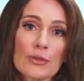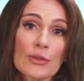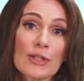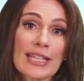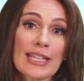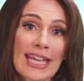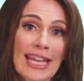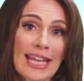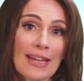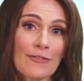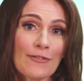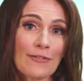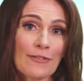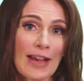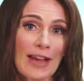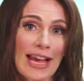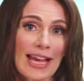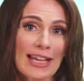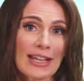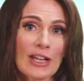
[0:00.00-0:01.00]
you to gain
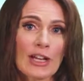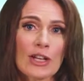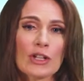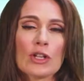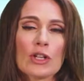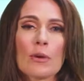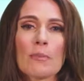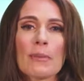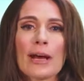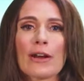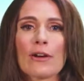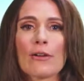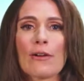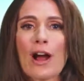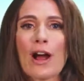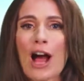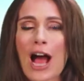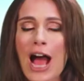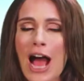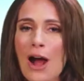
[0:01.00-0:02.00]
fat, no matter
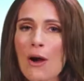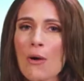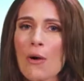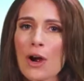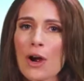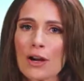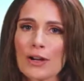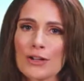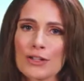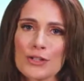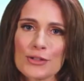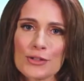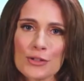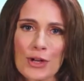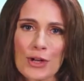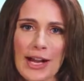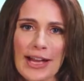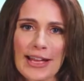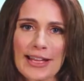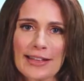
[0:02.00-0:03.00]
how hard you
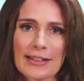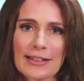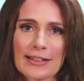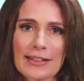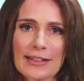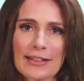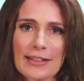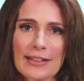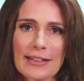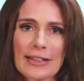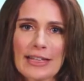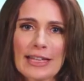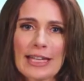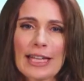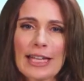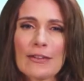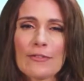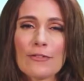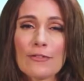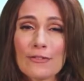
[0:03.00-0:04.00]
try.
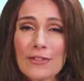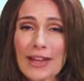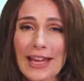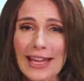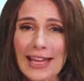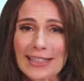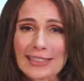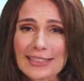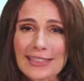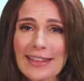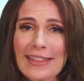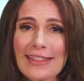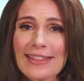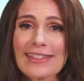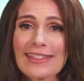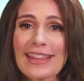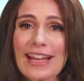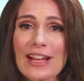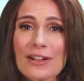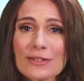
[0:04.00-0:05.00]
In fact,
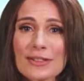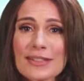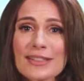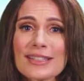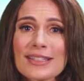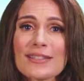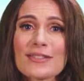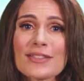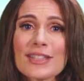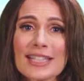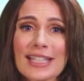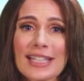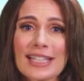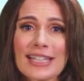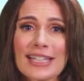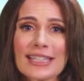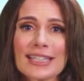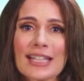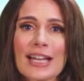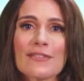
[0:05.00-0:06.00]
thousands of
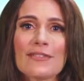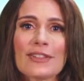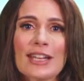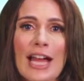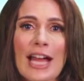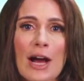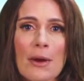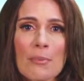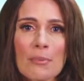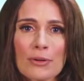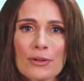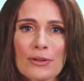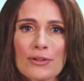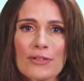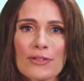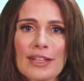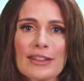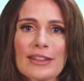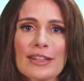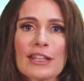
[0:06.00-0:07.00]
studies have now
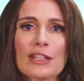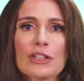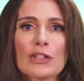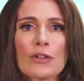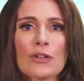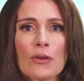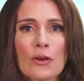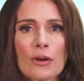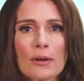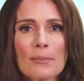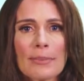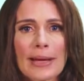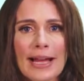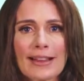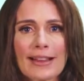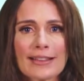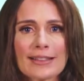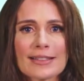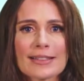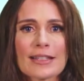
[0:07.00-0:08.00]
proven that your
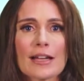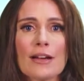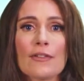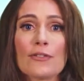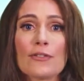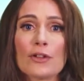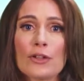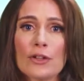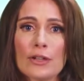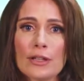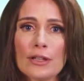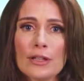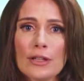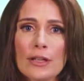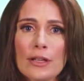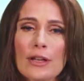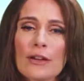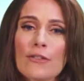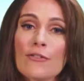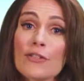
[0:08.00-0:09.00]
balance of good
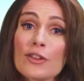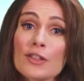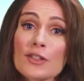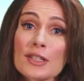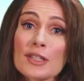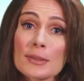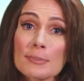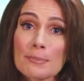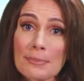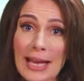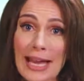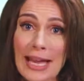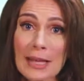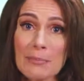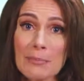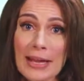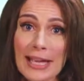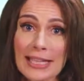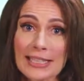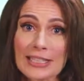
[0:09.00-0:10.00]
versus
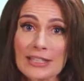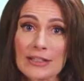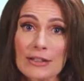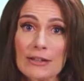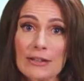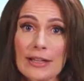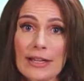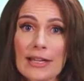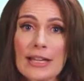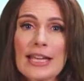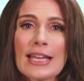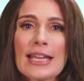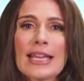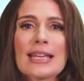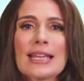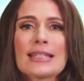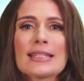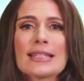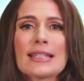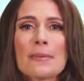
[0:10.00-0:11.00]
bad bacteria
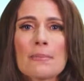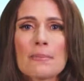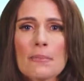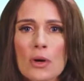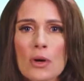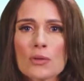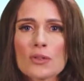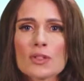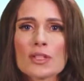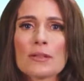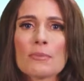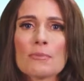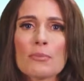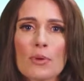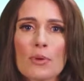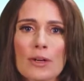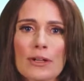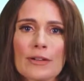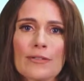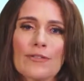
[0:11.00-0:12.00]
is the most
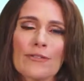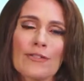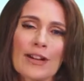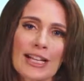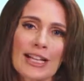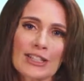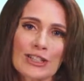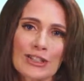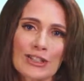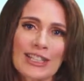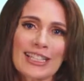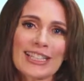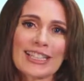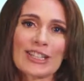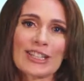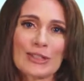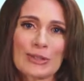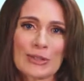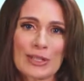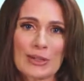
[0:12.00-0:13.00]
important factor
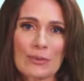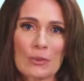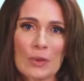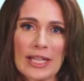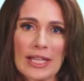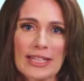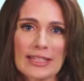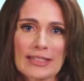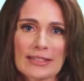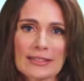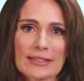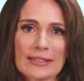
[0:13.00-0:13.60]
in losing weight,